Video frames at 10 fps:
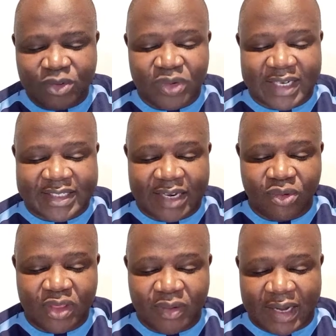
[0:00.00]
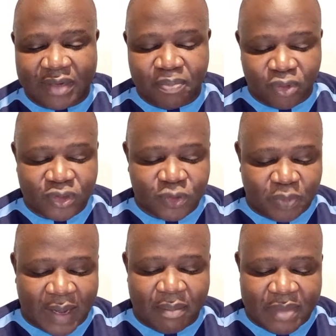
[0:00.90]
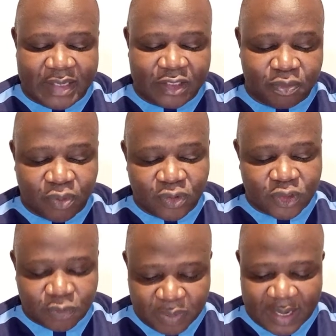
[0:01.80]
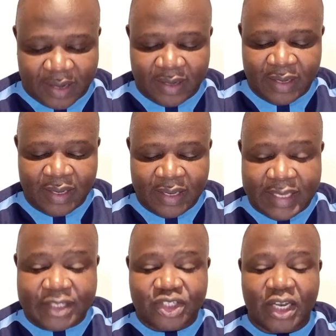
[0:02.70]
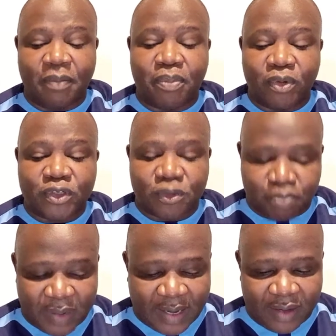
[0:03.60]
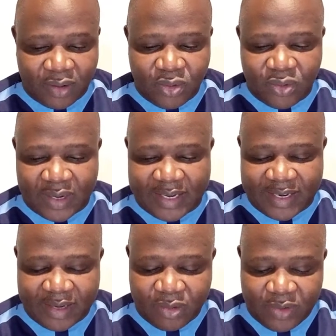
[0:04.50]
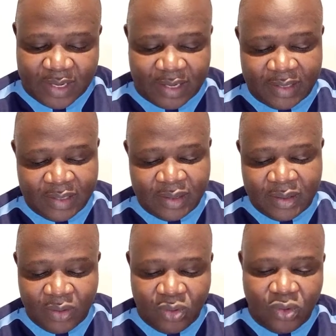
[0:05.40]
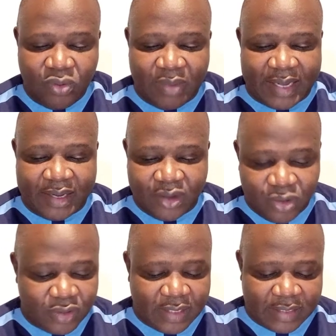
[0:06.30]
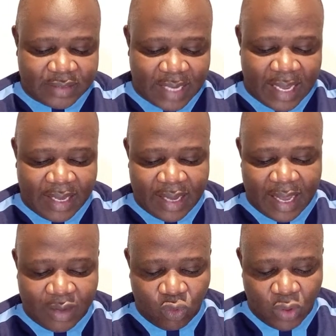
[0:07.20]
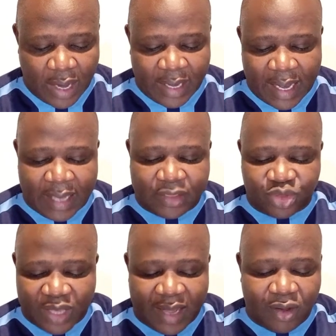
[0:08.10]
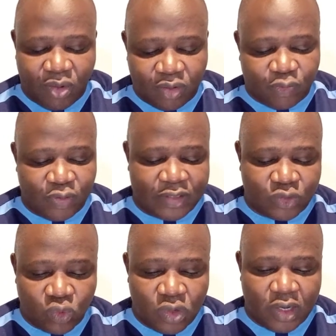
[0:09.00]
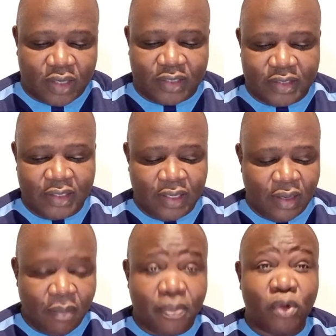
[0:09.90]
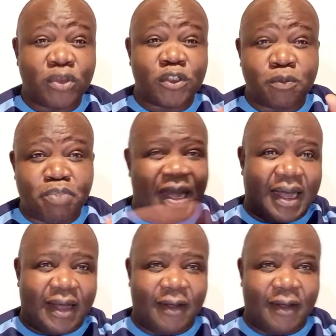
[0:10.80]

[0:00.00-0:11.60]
understand what the word prosper means. Prosper. It shall prosper. Oh, hallelujah. Oh, my goodness. I thank God for his word. Prosper.